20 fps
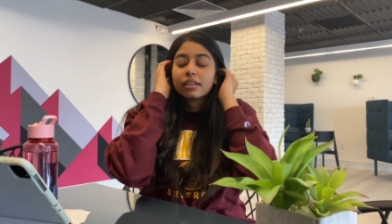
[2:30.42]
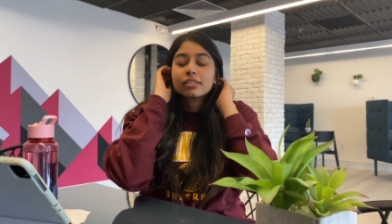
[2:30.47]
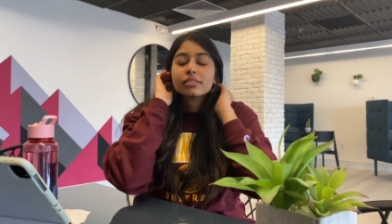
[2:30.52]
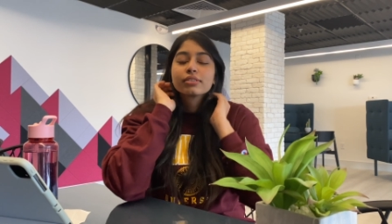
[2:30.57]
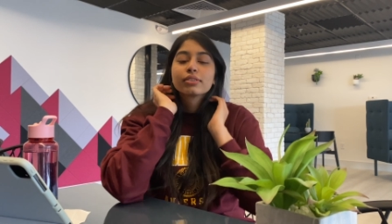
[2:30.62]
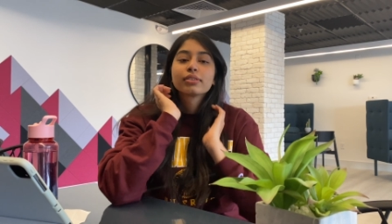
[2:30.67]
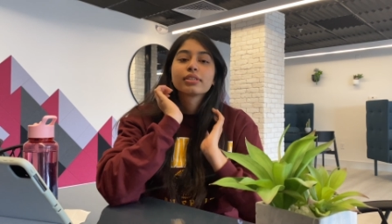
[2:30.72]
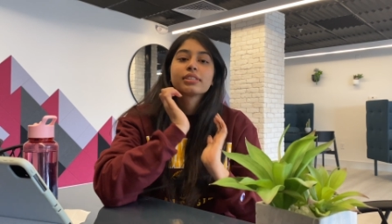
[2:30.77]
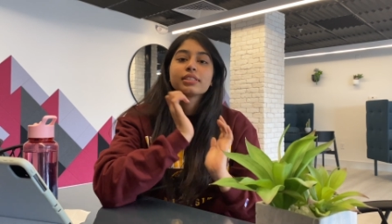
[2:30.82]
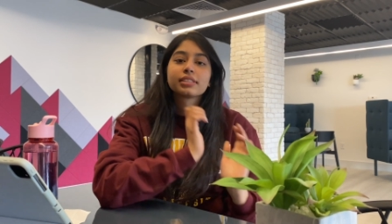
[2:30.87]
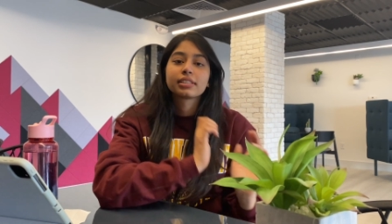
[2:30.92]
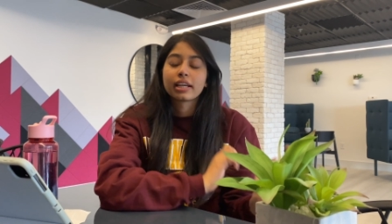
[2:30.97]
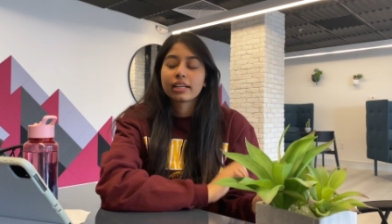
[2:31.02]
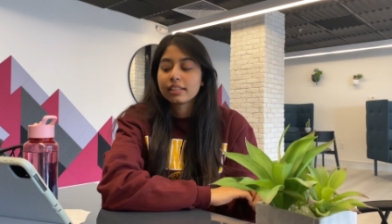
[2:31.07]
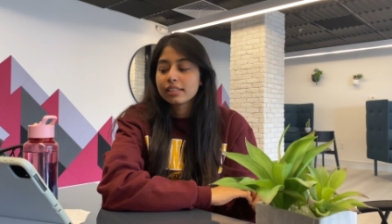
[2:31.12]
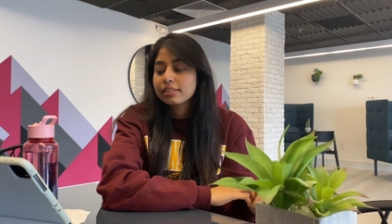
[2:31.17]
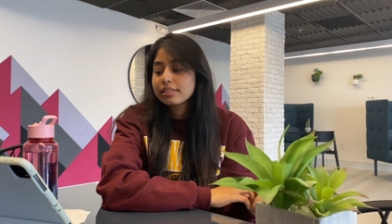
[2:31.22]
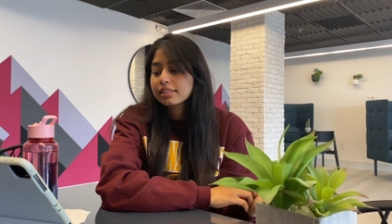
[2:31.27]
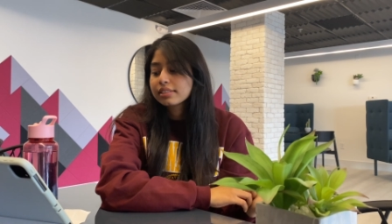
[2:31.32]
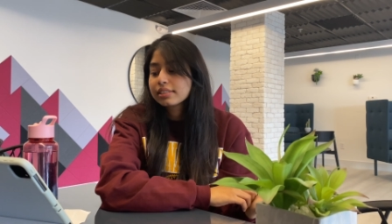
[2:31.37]
so it's
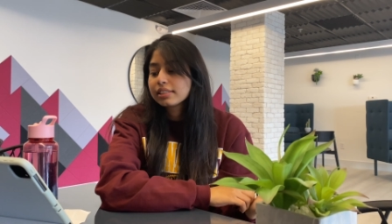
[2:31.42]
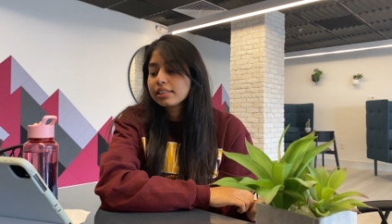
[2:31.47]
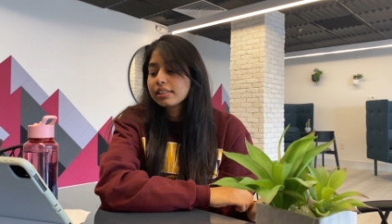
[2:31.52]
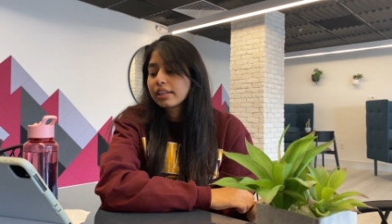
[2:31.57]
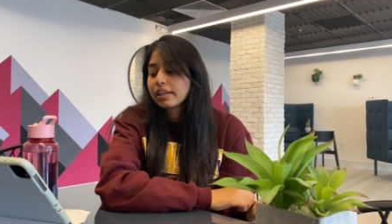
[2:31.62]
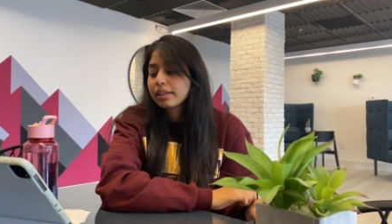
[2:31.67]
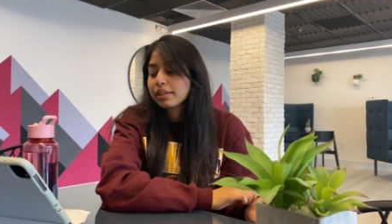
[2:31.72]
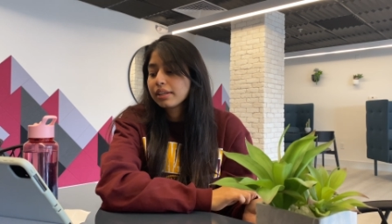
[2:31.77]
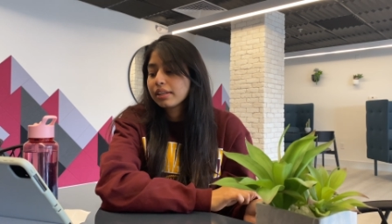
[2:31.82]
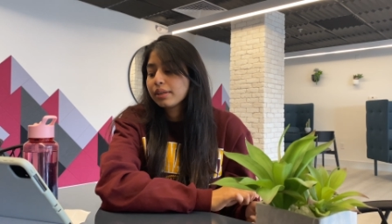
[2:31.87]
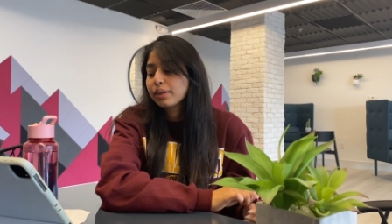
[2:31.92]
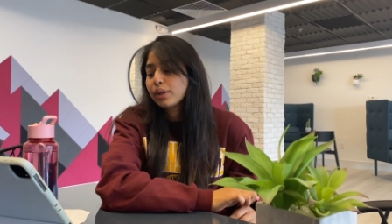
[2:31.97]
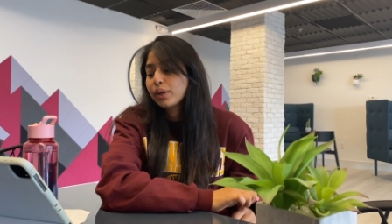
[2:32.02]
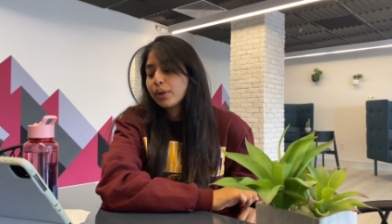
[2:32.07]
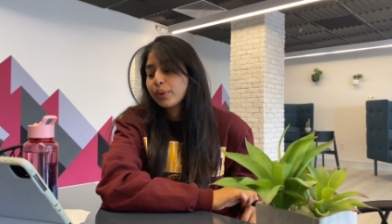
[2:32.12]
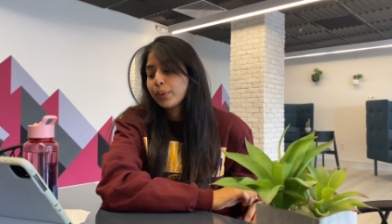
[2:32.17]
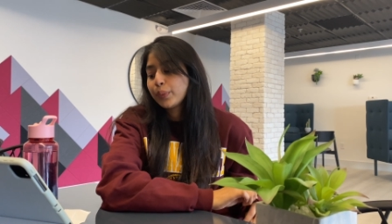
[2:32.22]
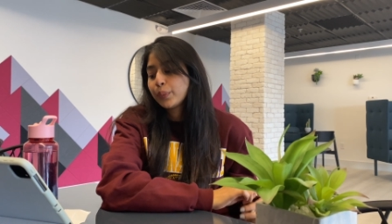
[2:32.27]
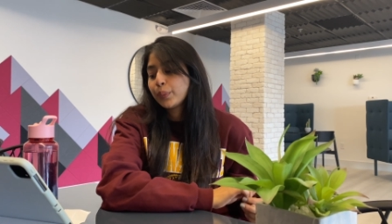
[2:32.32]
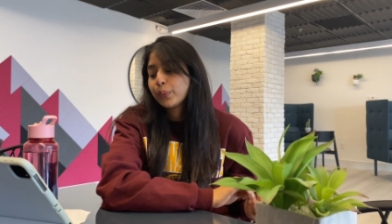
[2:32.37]
1969
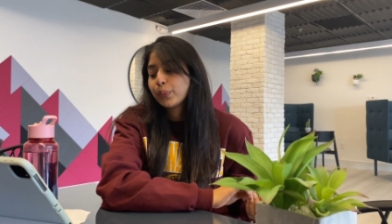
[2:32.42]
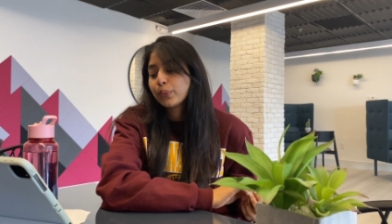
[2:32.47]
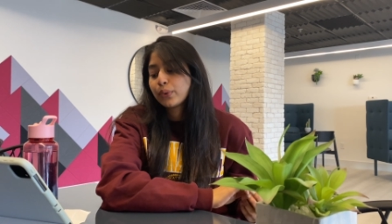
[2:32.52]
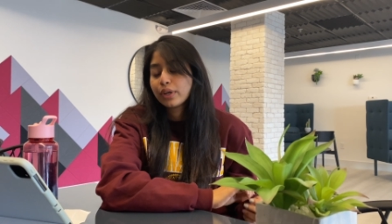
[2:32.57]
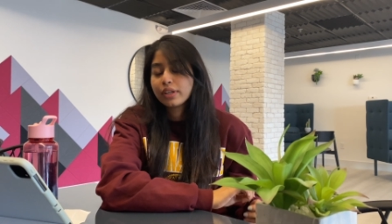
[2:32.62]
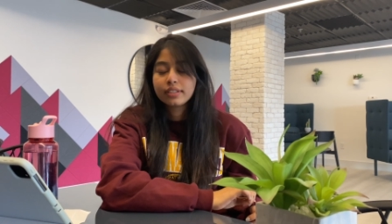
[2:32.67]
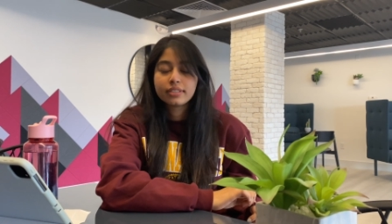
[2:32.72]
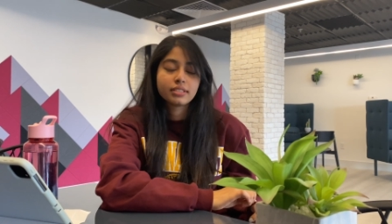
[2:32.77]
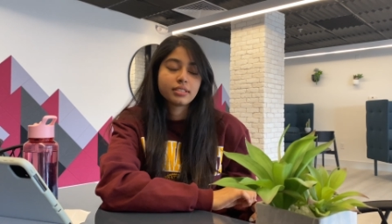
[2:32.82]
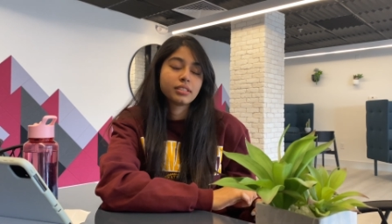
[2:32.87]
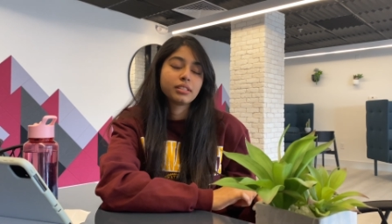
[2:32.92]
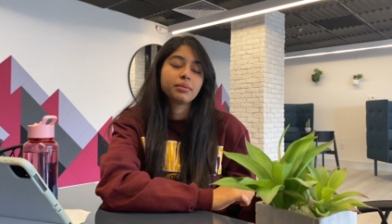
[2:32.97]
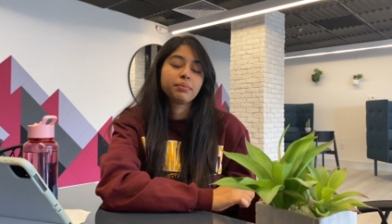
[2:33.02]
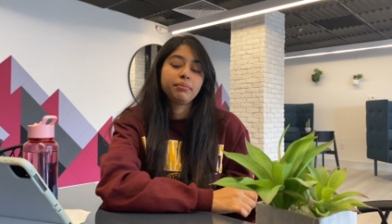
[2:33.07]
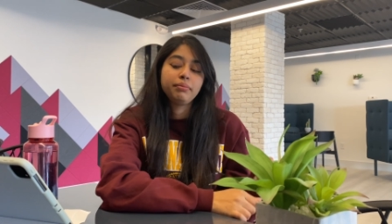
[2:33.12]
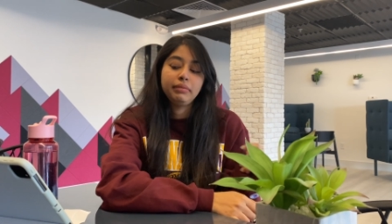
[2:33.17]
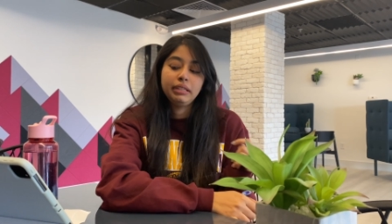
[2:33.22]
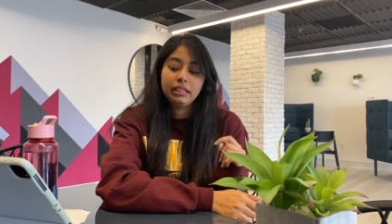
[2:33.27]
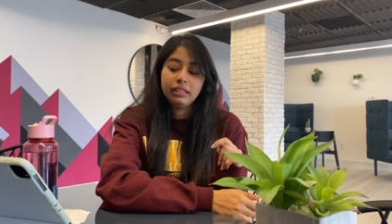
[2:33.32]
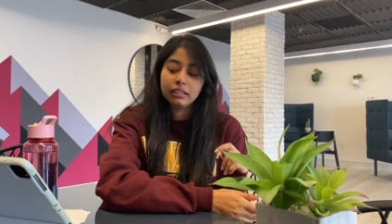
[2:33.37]
what does it
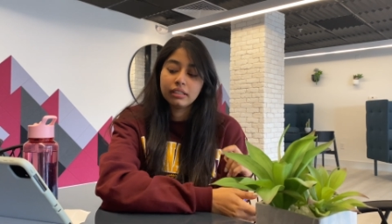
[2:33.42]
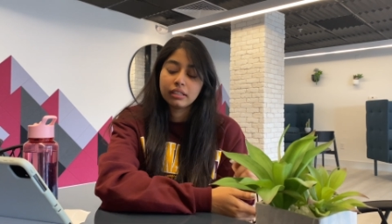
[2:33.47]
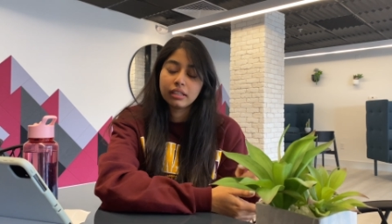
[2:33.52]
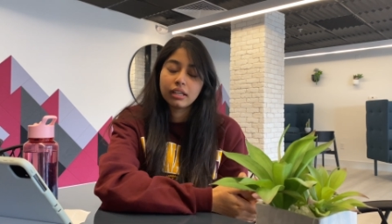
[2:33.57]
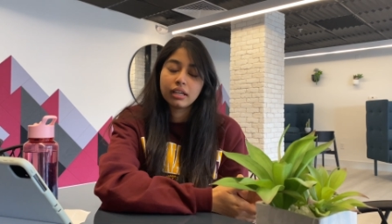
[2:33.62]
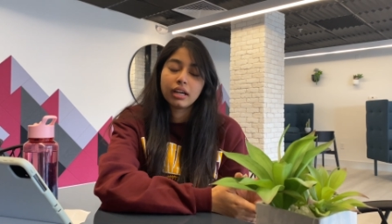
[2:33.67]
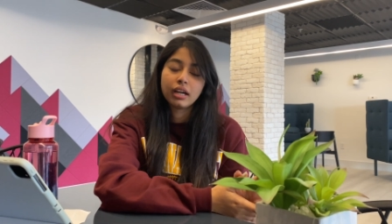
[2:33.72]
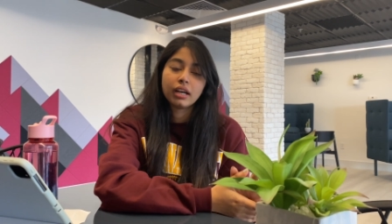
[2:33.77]
mean